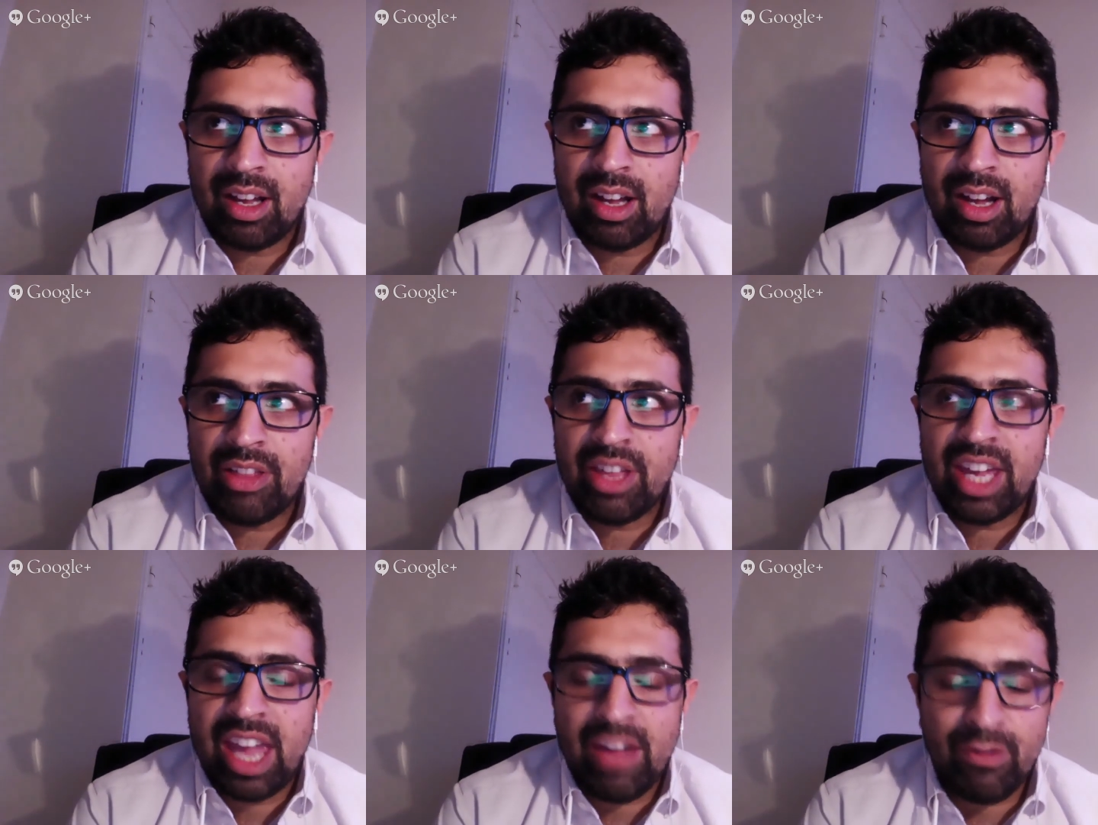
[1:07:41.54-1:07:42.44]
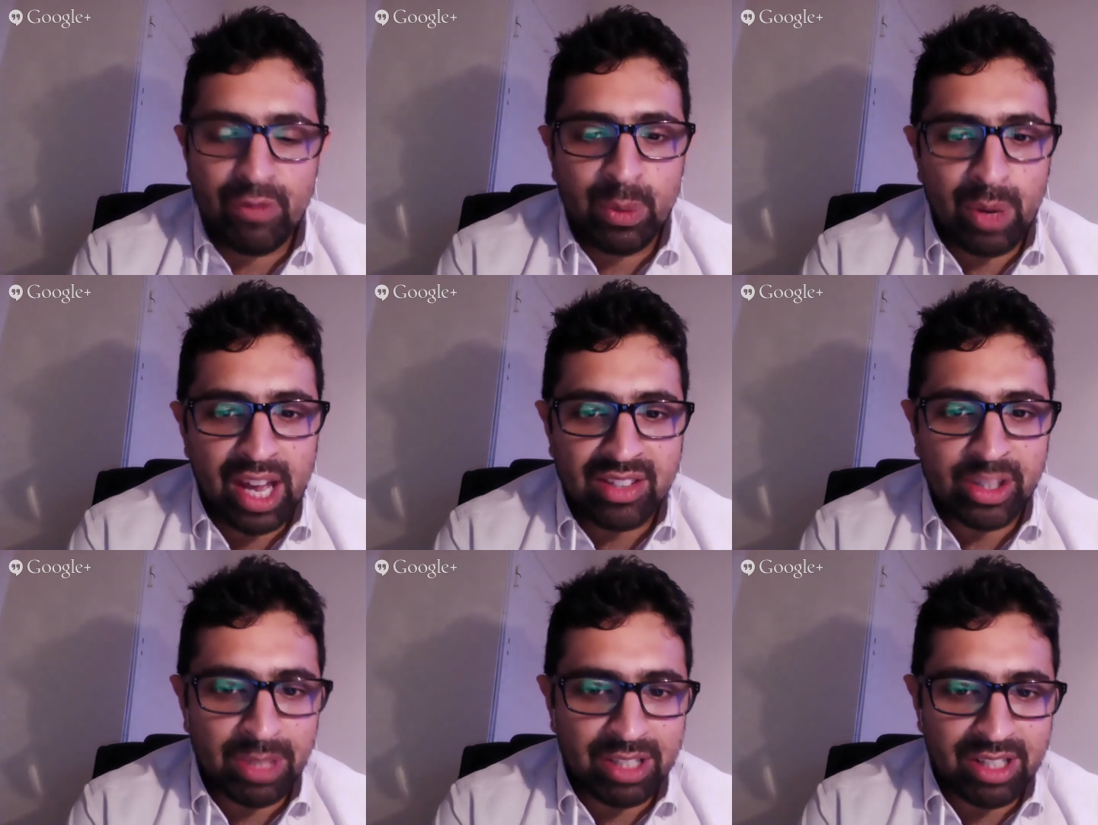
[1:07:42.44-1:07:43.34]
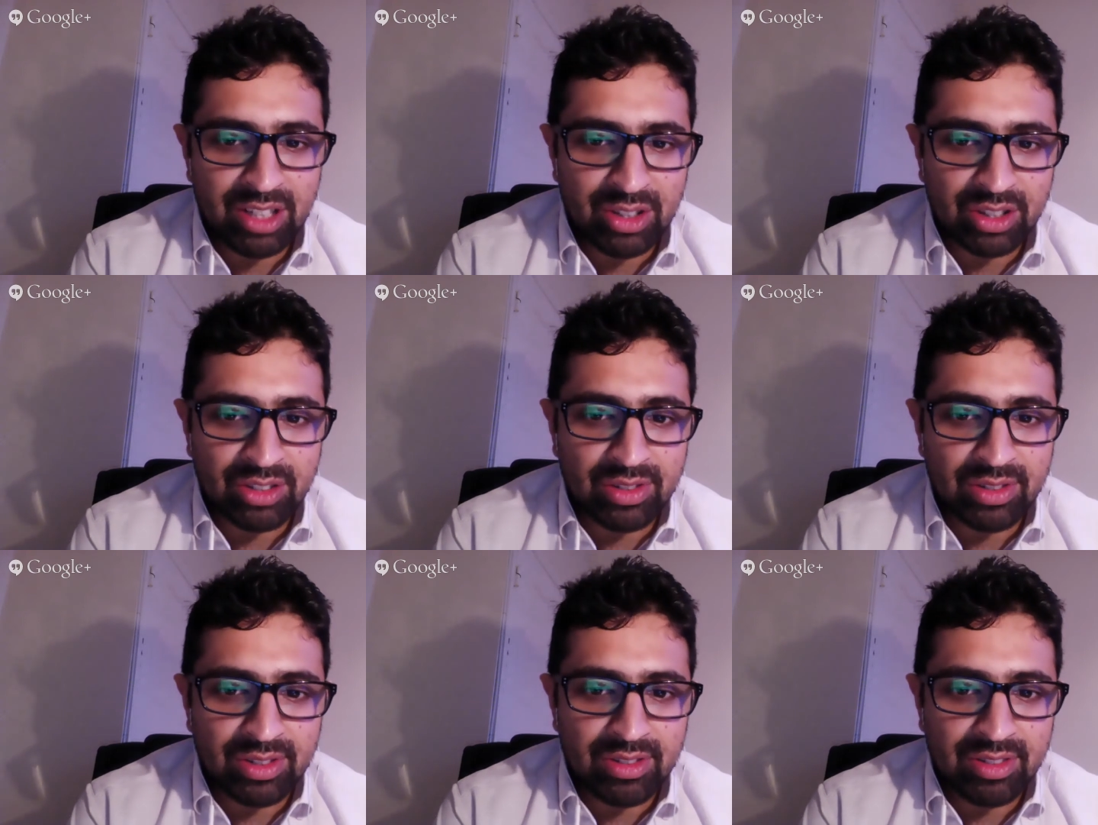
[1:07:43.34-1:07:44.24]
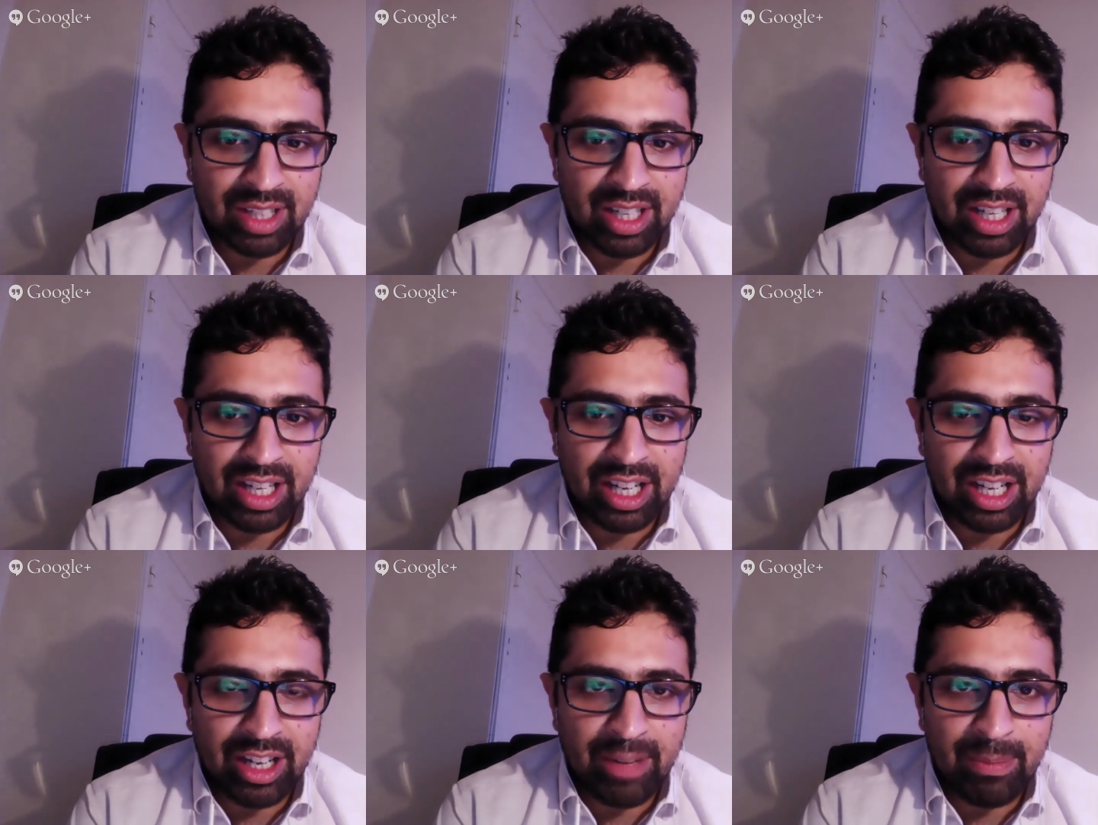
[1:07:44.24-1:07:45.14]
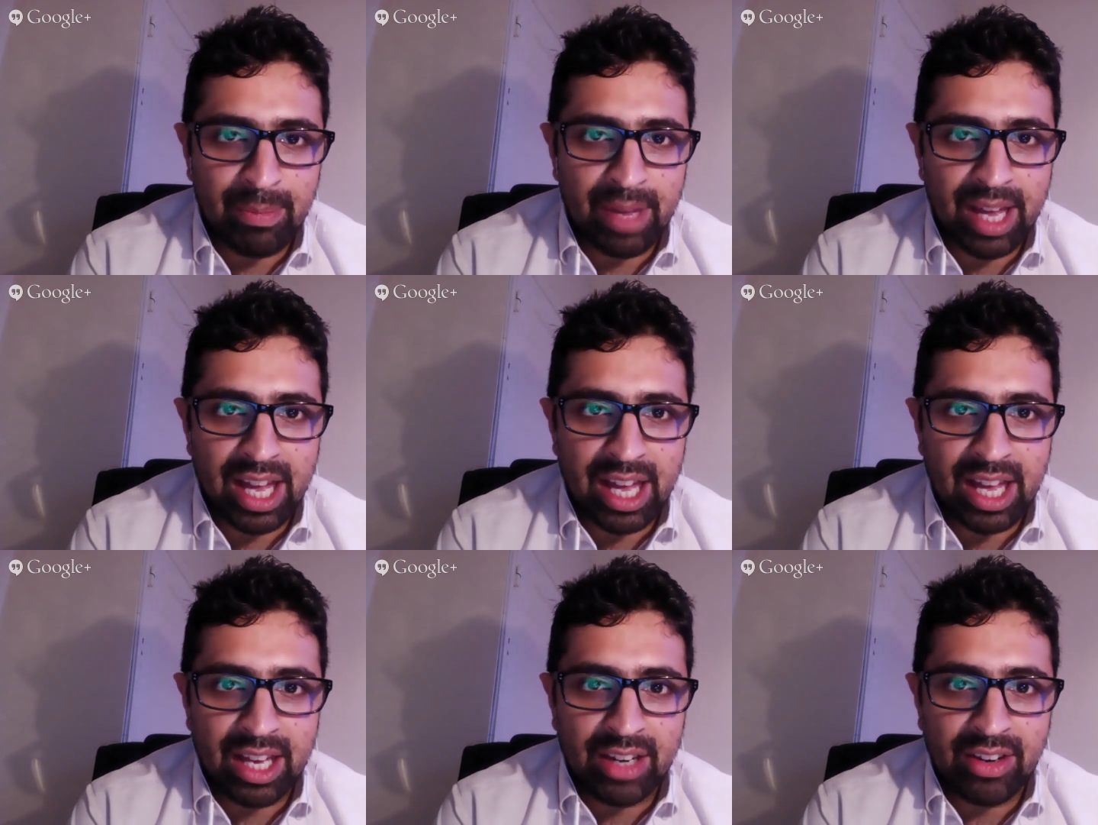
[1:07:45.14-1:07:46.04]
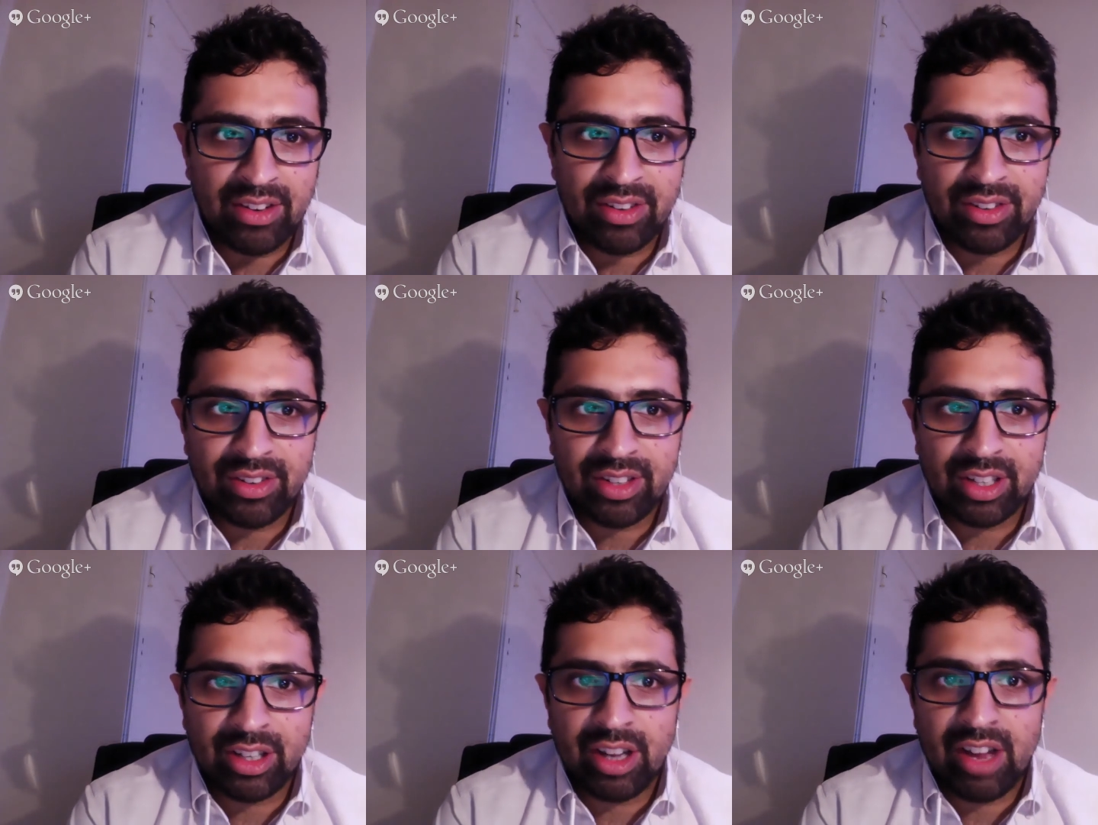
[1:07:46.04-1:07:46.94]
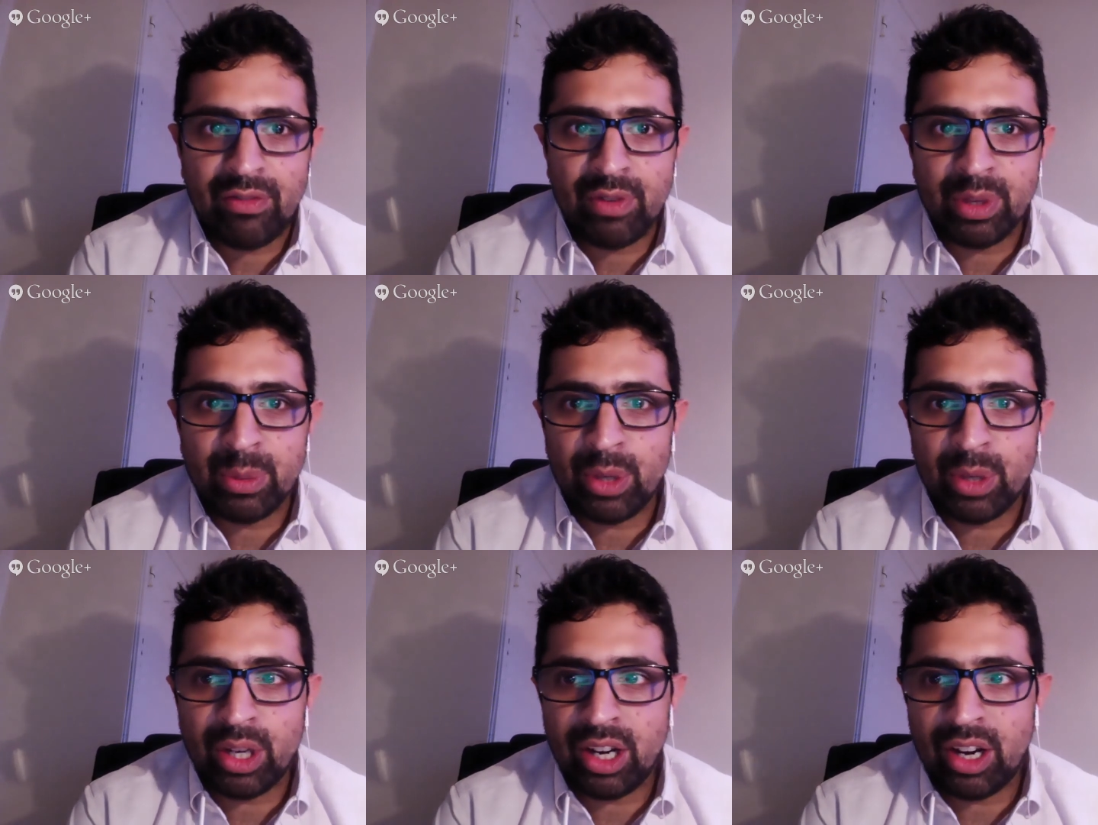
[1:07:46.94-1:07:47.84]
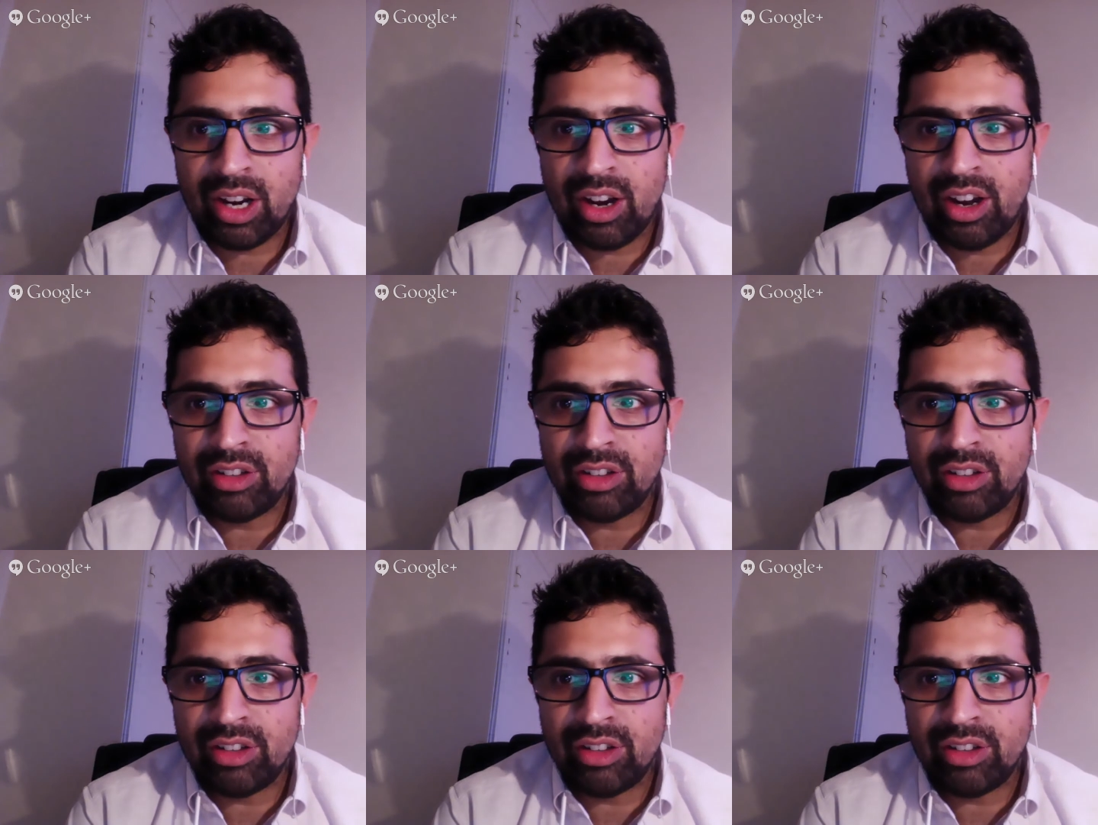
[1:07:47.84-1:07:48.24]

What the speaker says: I think everyone has expectations, and everyone.